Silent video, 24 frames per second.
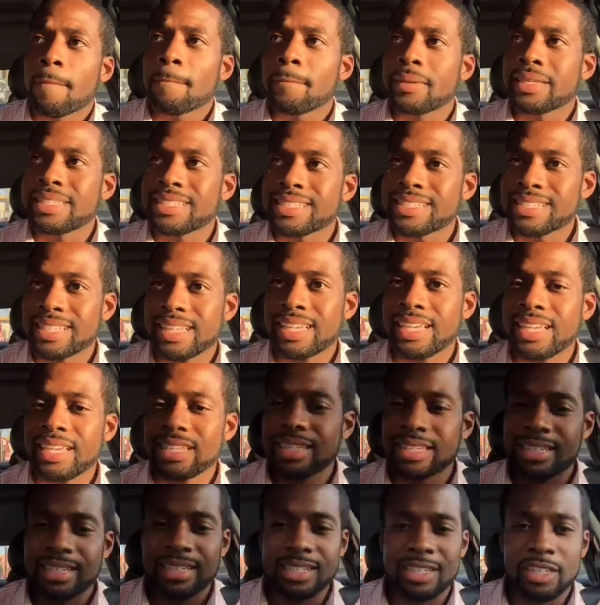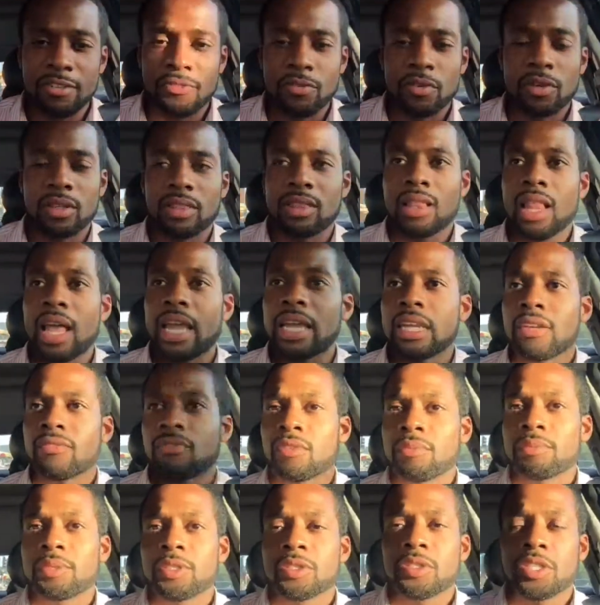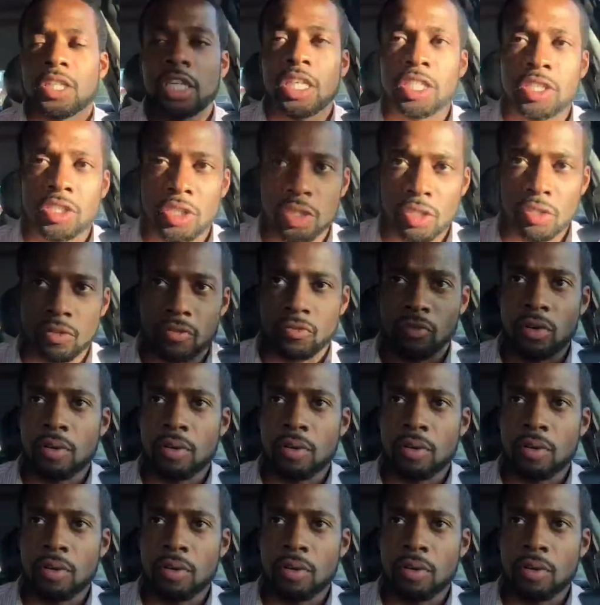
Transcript: be seen in a different light from your teacher,